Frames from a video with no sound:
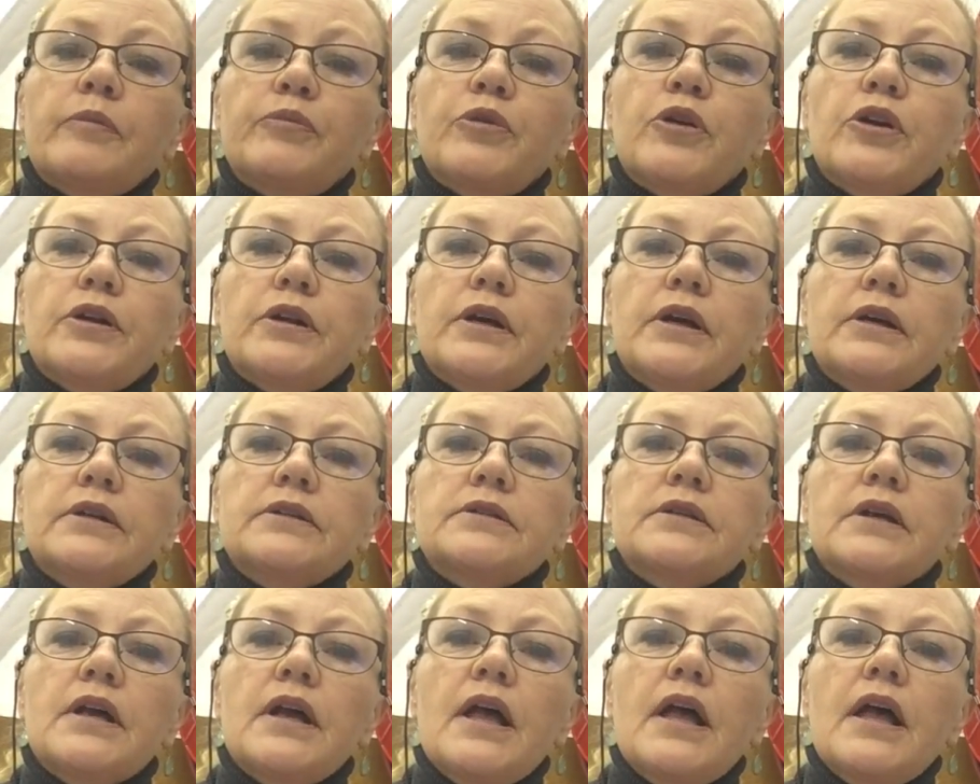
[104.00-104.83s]

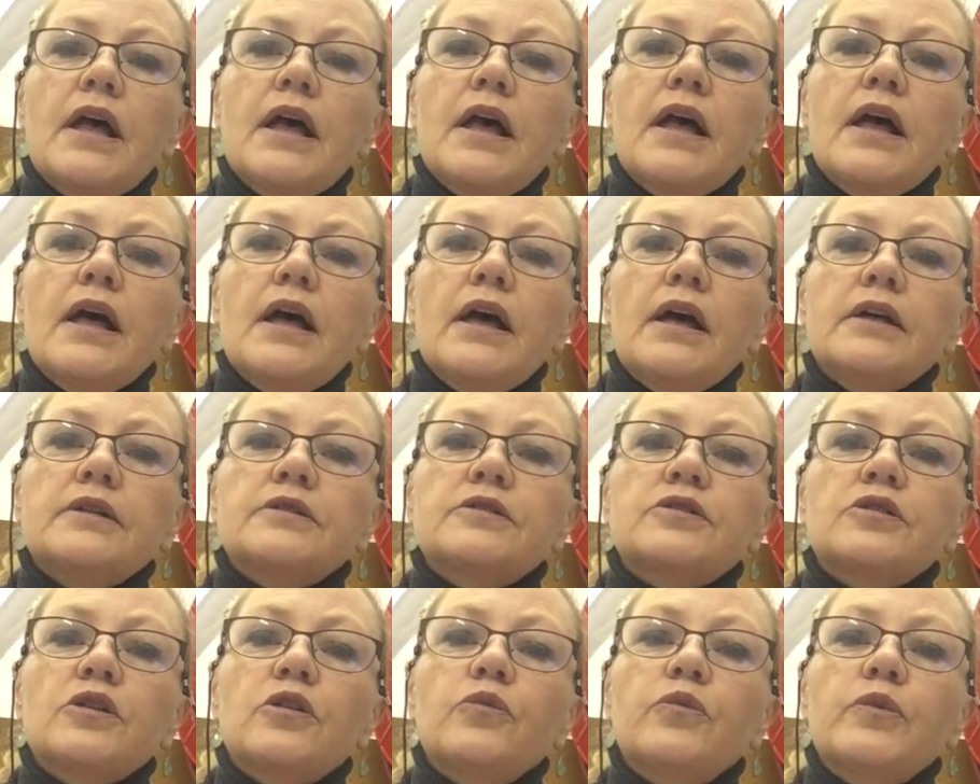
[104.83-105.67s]
product, and
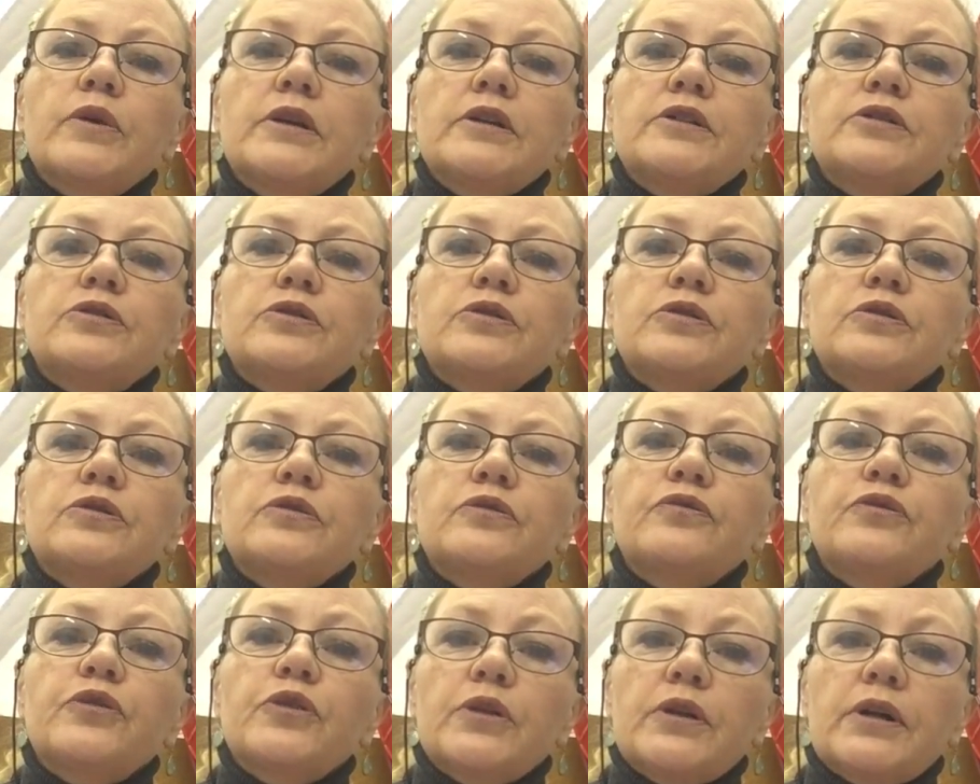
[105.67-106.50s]
so we do
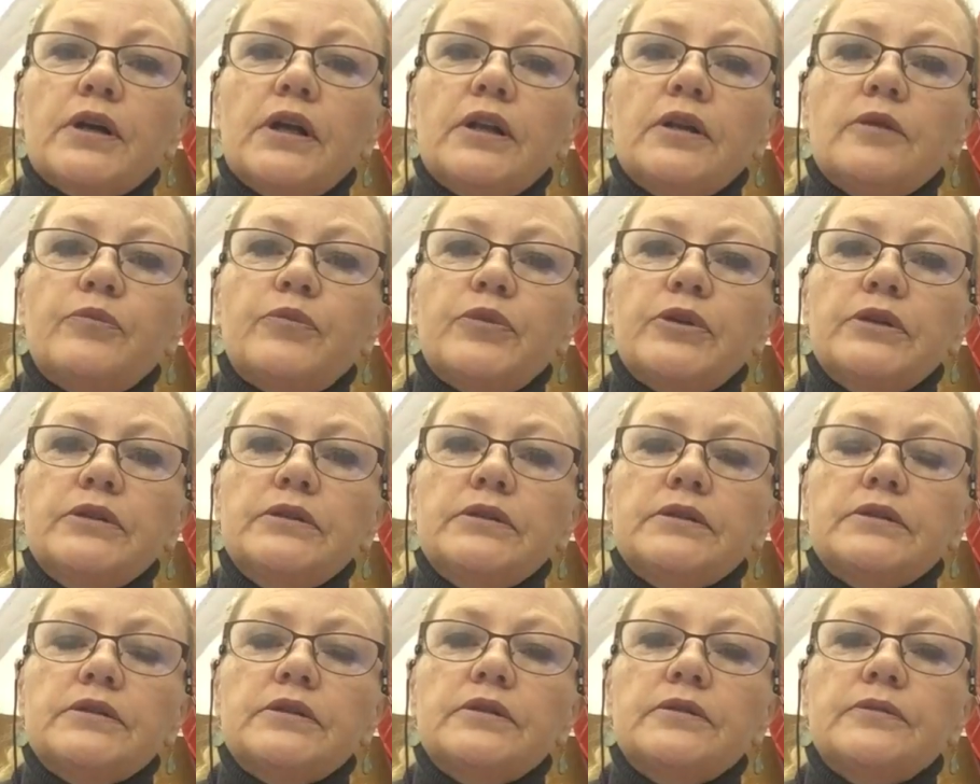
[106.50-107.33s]
full color
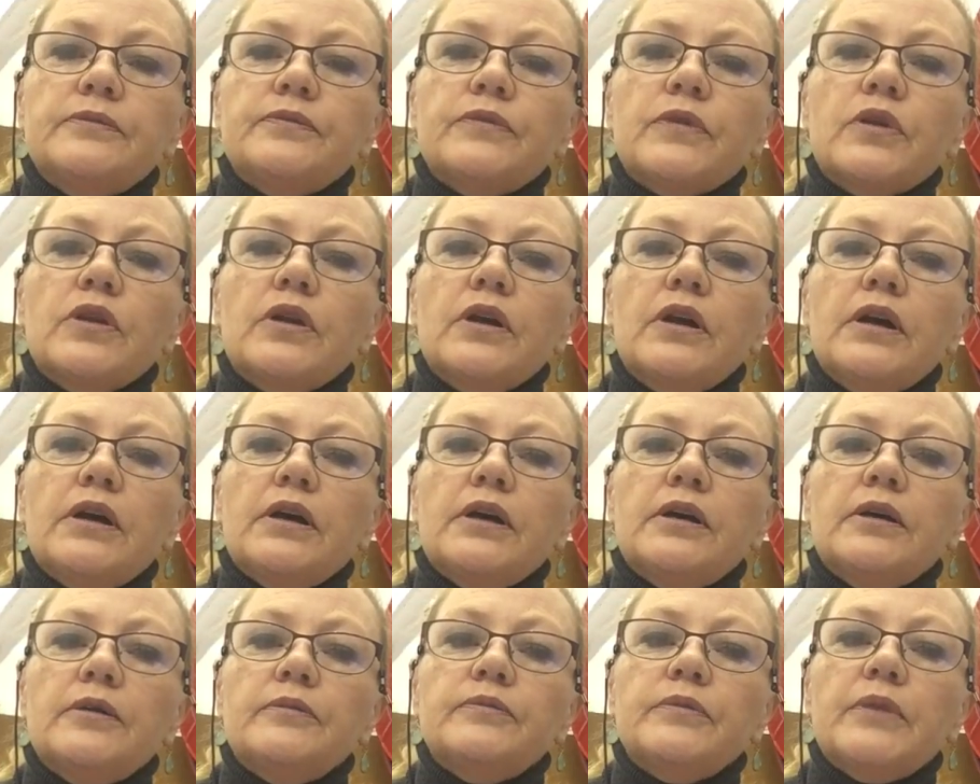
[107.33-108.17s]
print,
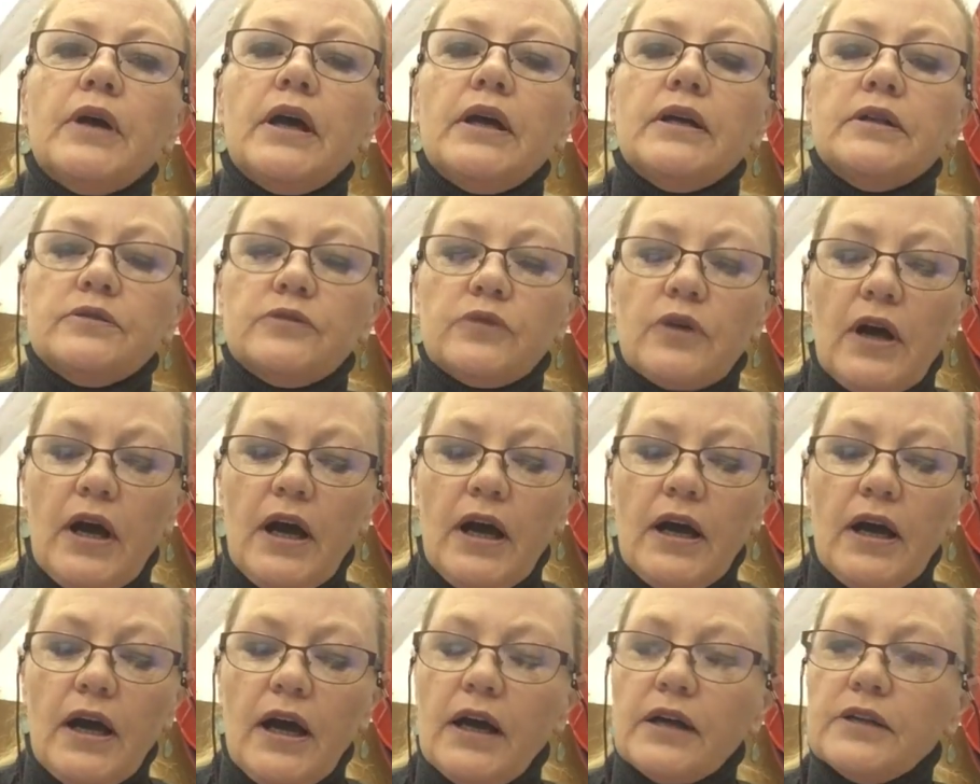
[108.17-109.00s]
and
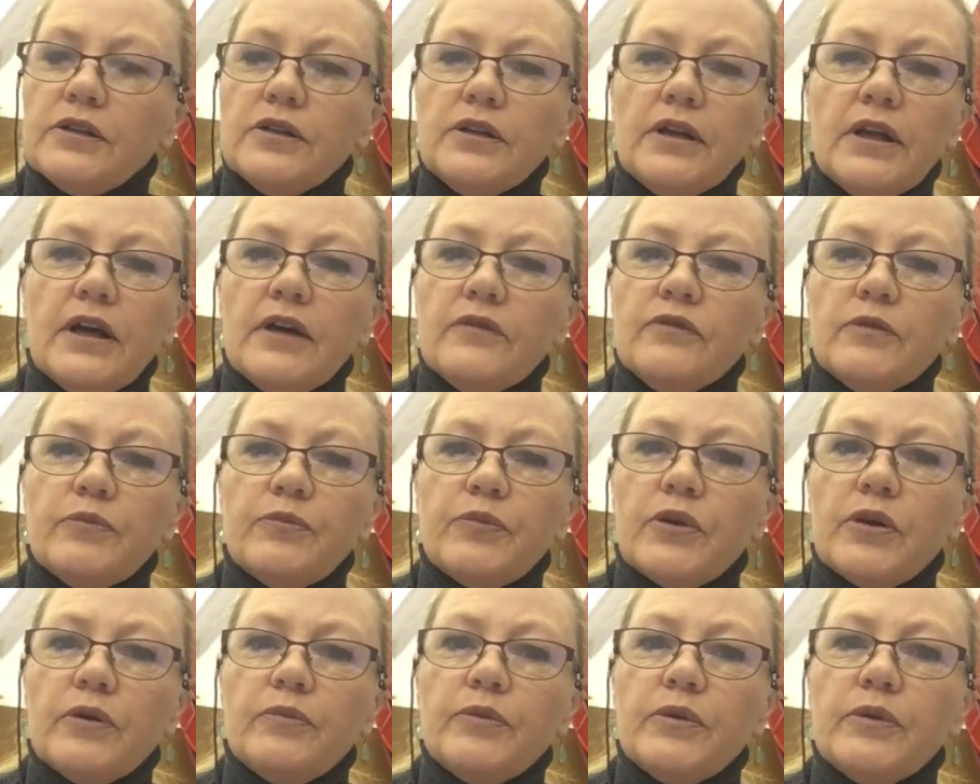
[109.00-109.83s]
I don't have a
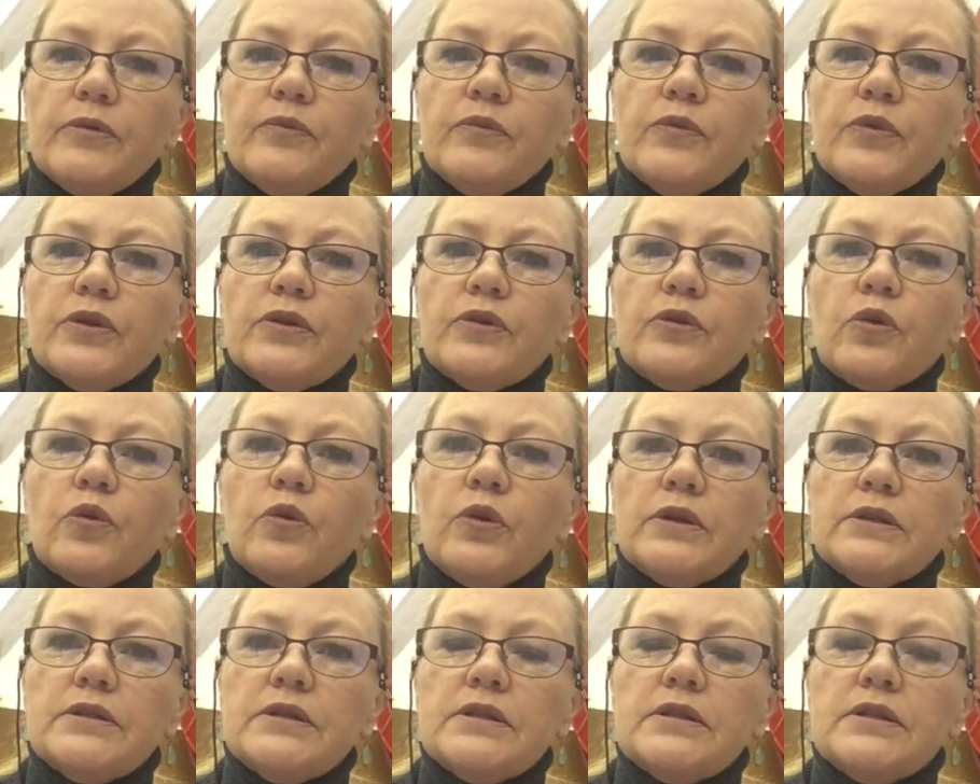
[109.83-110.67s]
problem with
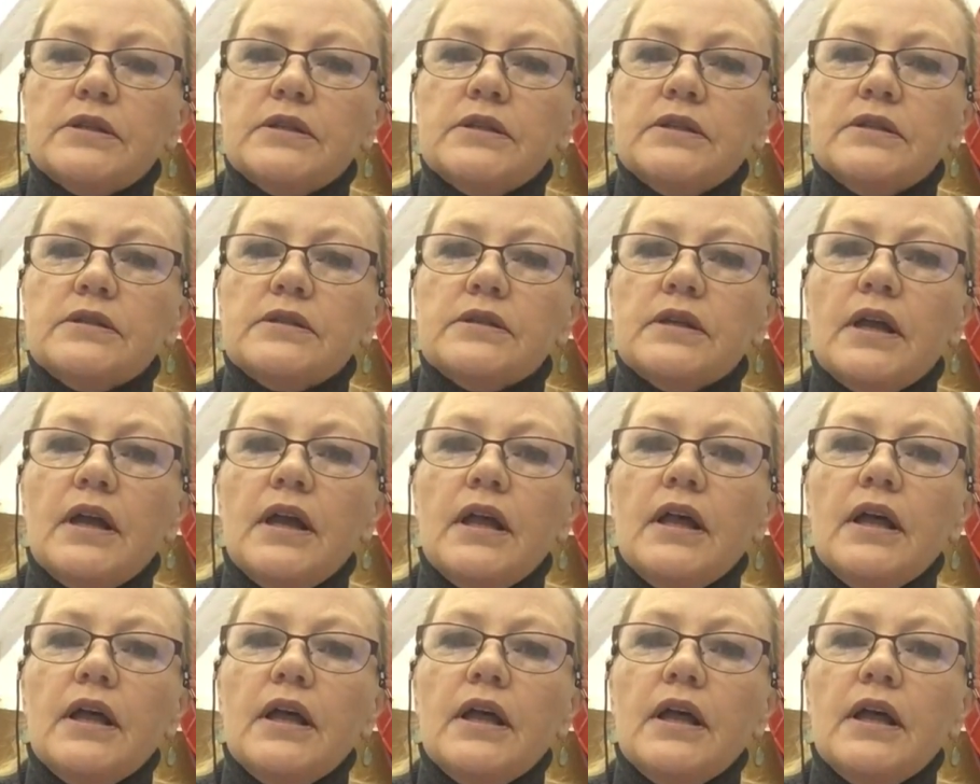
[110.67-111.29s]
quantities.